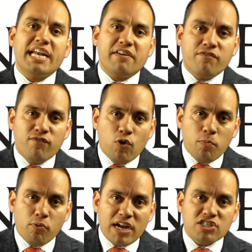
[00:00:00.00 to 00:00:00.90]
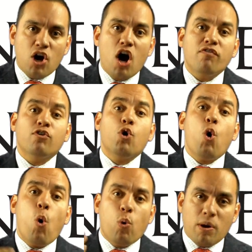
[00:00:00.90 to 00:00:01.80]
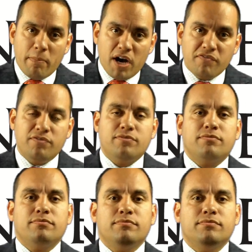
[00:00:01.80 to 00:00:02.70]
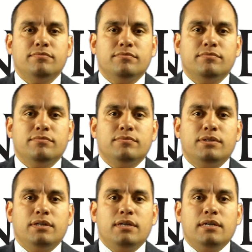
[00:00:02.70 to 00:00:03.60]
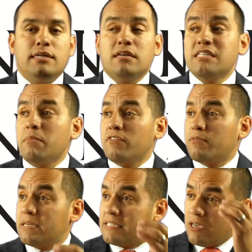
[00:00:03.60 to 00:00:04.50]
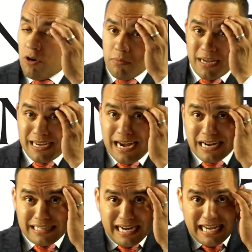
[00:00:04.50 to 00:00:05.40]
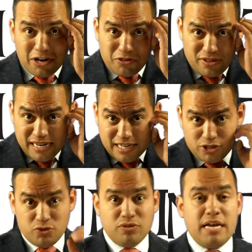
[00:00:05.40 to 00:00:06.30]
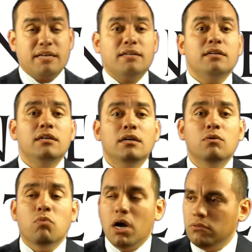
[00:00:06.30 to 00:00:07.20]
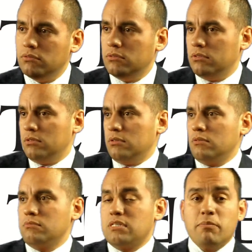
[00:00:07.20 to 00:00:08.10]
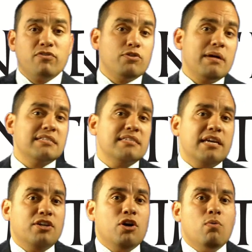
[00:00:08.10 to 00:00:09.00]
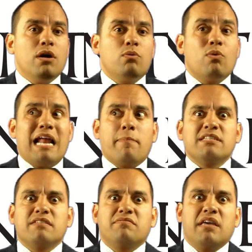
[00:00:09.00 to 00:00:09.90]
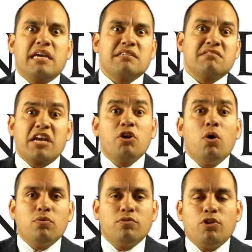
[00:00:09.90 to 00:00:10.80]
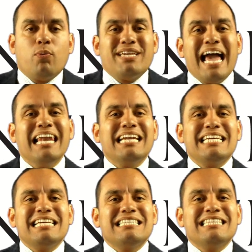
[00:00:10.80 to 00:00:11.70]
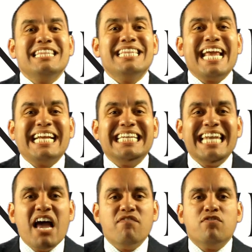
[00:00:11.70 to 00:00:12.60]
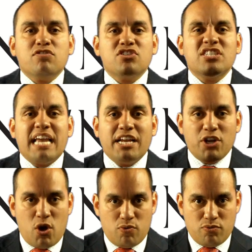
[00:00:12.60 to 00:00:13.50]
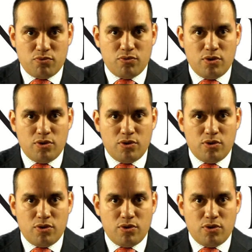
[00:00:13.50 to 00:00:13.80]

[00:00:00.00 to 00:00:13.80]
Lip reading: write a full price offer or above. Now some of you might say, oh my God, Danny, I don't think I can do that. Well, some of you might say, you know what happens if they say no? The reality is they never say no.